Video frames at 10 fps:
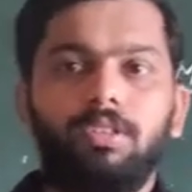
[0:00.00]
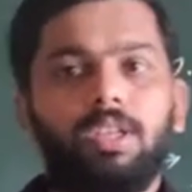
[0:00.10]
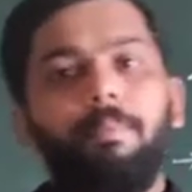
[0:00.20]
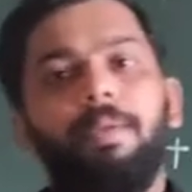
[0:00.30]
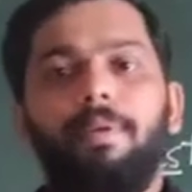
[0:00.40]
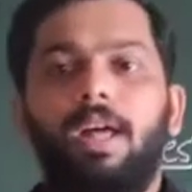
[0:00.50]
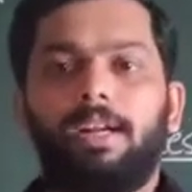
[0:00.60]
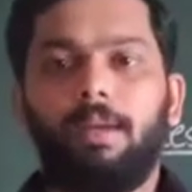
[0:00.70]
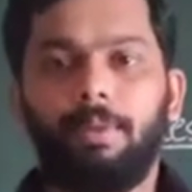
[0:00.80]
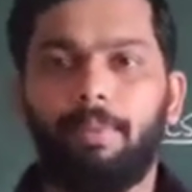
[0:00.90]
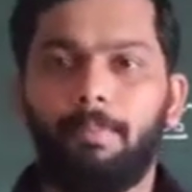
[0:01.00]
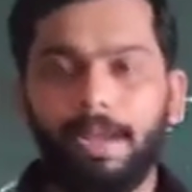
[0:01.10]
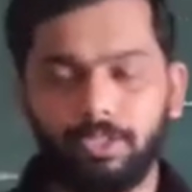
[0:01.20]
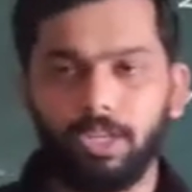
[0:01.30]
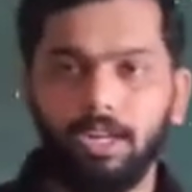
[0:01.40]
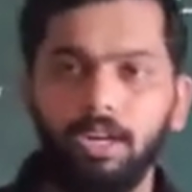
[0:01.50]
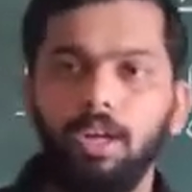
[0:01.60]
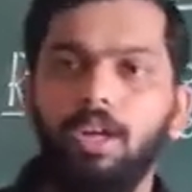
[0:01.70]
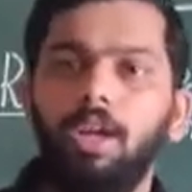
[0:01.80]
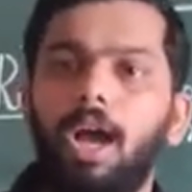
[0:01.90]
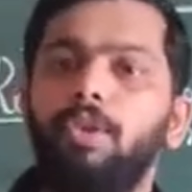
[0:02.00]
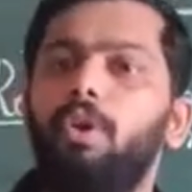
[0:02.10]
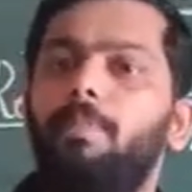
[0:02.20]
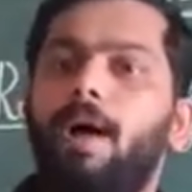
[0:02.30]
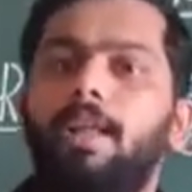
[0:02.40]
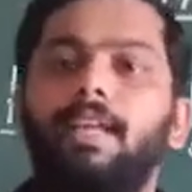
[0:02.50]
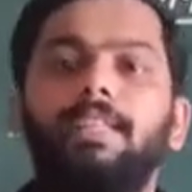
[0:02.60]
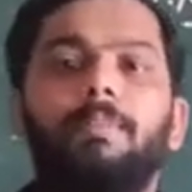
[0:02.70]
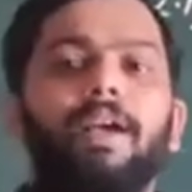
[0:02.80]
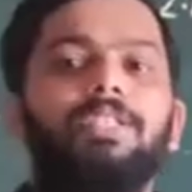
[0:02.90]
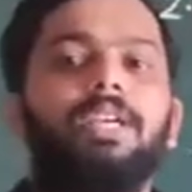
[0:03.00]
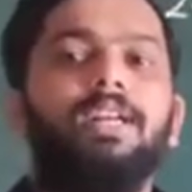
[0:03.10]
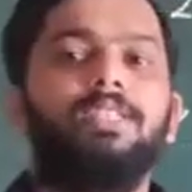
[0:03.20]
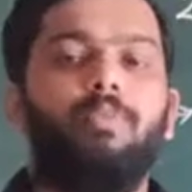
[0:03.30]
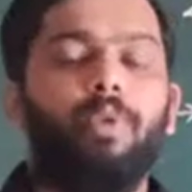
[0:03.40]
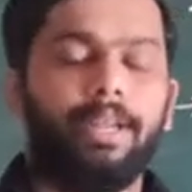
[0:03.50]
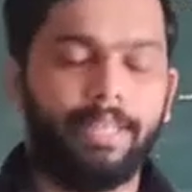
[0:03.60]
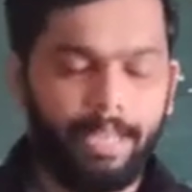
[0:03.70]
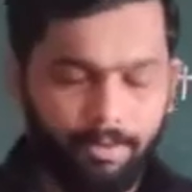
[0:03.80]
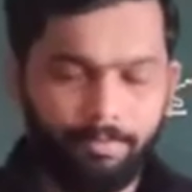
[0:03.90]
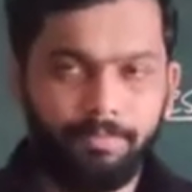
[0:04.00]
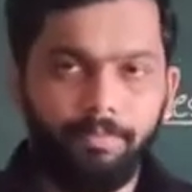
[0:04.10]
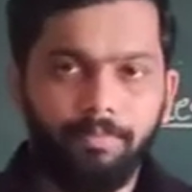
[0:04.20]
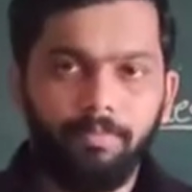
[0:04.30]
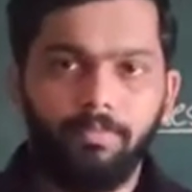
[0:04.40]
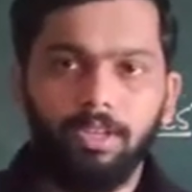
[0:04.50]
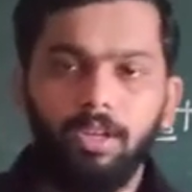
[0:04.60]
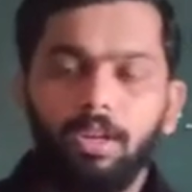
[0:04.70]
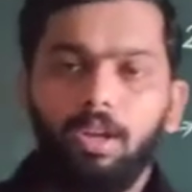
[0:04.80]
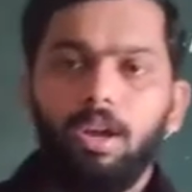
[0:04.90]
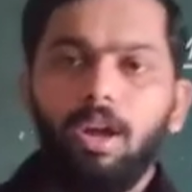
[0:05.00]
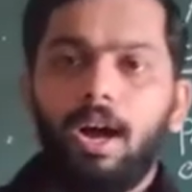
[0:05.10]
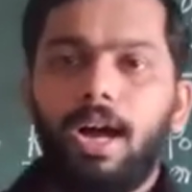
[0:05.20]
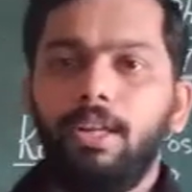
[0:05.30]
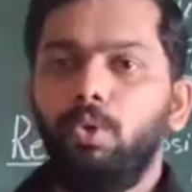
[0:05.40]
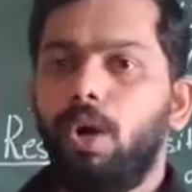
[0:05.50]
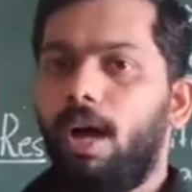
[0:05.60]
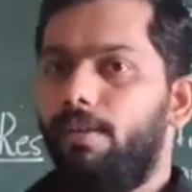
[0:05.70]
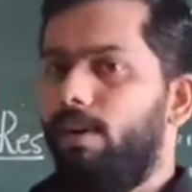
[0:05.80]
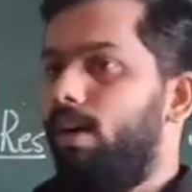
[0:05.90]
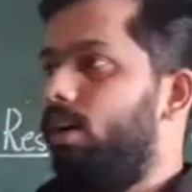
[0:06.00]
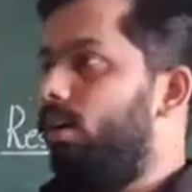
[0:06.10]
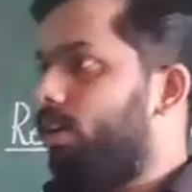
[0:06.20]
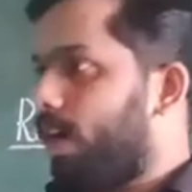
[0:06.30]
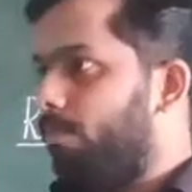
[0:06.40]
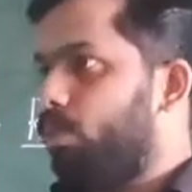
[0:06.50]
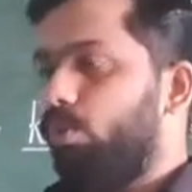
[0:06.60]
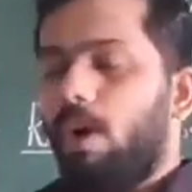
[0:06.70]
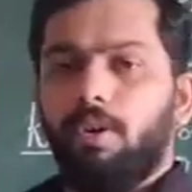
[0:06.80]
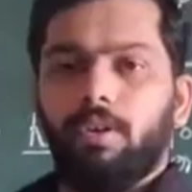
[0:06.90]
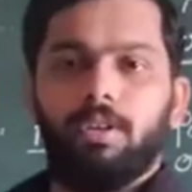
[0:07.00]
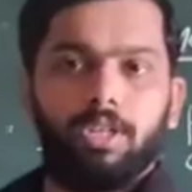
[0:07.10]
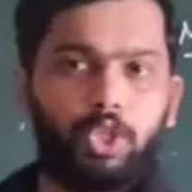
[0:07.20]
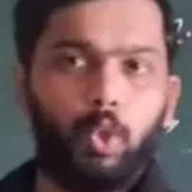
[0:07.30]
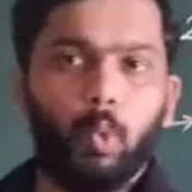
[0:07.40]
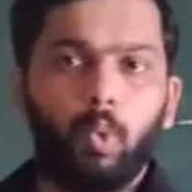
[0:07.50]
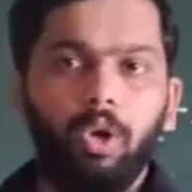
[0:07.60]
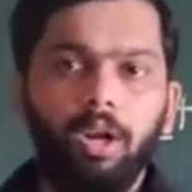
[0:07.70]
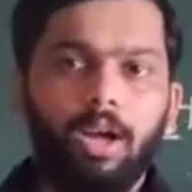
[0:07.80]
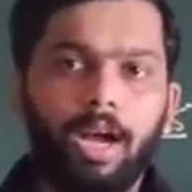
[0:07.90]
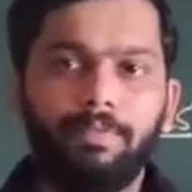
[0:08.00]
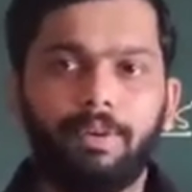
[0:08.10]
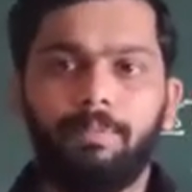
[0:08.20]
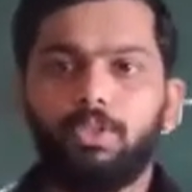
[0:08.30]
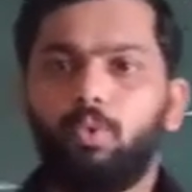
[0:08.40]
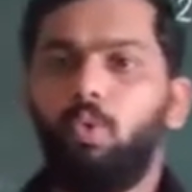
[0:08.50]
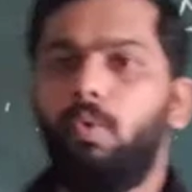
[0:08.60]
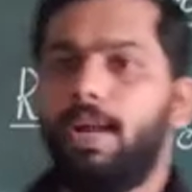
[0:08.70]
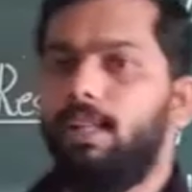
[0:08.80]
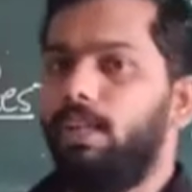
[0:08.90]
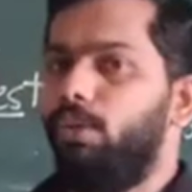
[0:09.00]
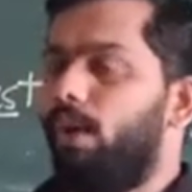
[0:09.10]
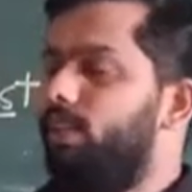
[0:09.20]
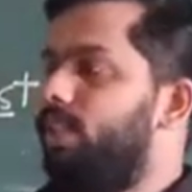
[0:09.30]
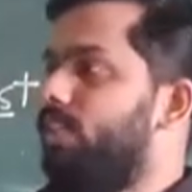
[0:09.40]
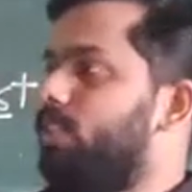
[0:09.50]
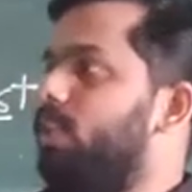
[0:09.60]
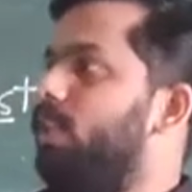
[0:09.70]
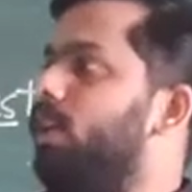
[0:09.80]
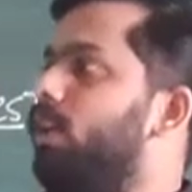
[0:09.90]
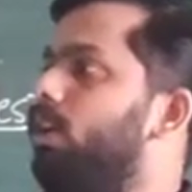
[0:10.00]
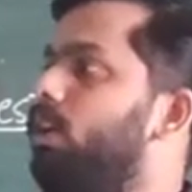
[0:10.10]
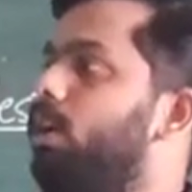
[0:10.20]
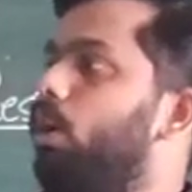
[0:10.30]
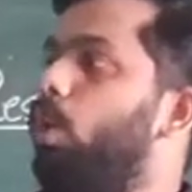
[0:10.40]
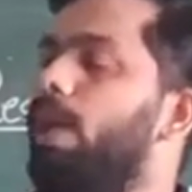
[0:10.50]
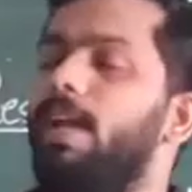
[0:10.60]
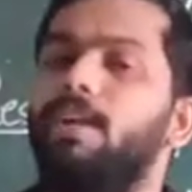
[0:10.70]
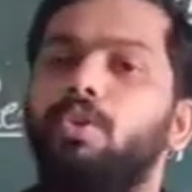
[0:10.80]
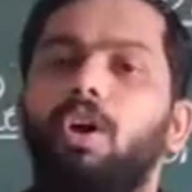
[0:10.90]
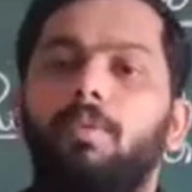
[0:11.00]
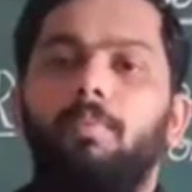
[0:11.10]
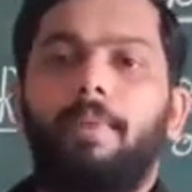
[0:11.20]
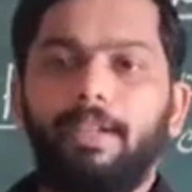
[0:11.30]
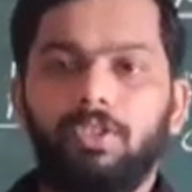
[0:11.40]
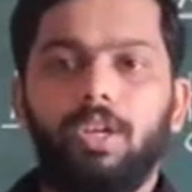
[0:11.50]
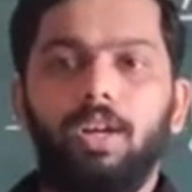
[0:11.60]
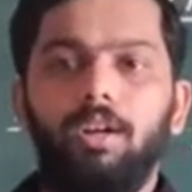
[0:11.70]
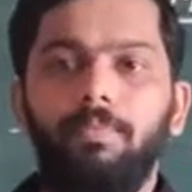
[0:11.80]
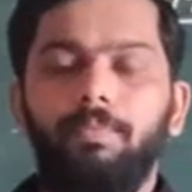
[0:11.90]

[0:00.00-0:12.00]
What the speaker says: Some people are coming by bicycle and you are parking the bicycle somewhere there. And you have come to our school and from the school veranda you are just looking at your bicycle.